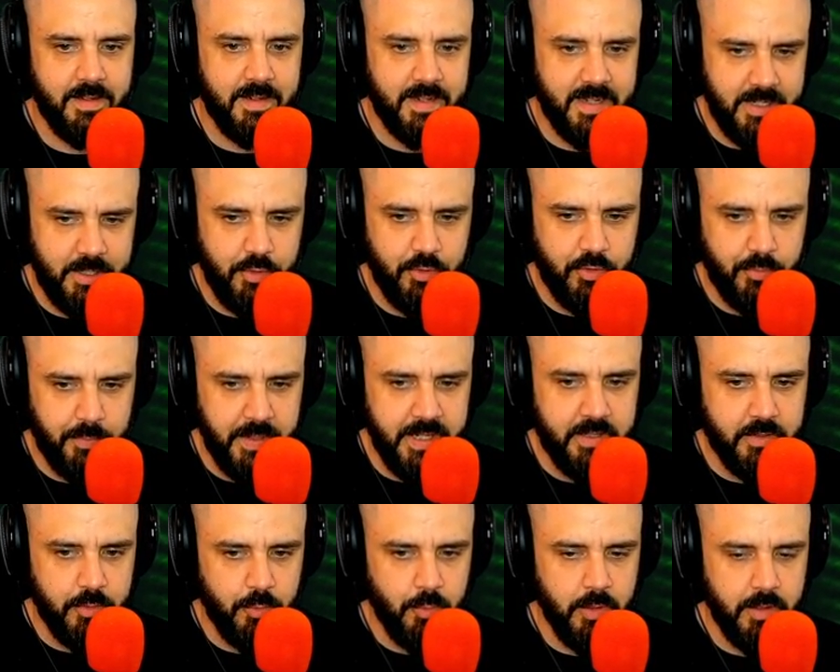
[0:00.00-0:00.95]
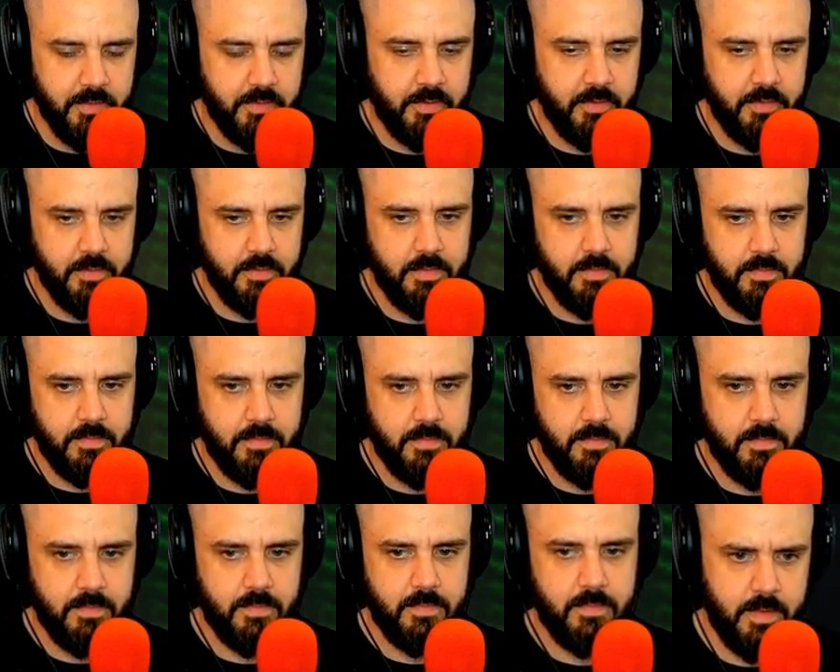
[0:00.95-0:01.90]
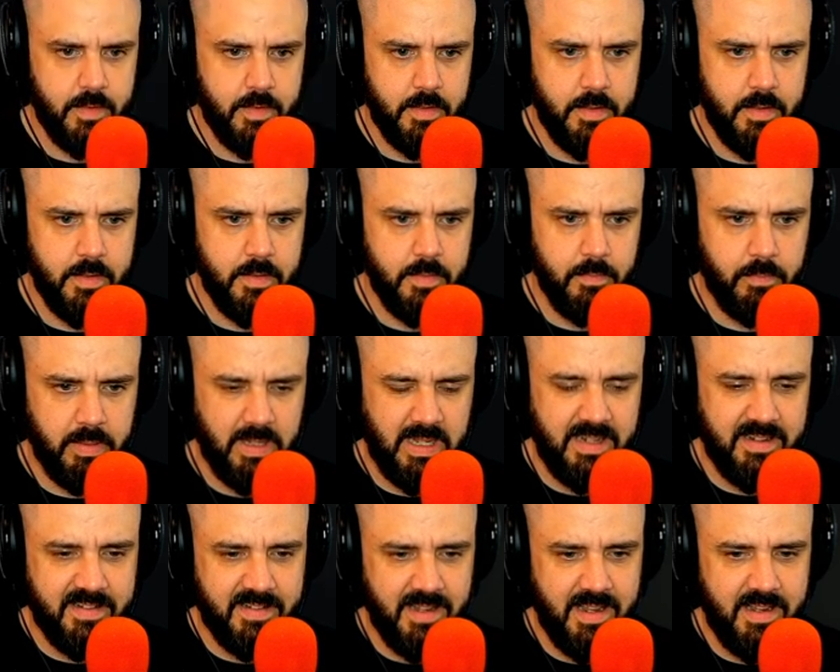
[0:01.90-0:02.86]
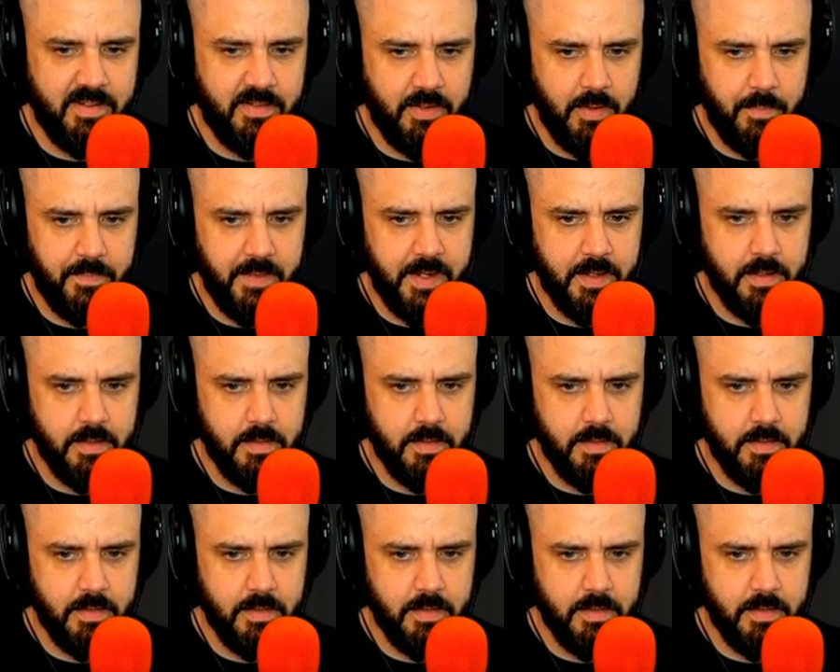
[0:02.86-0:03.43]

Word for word: Can you speak to us? Please say something.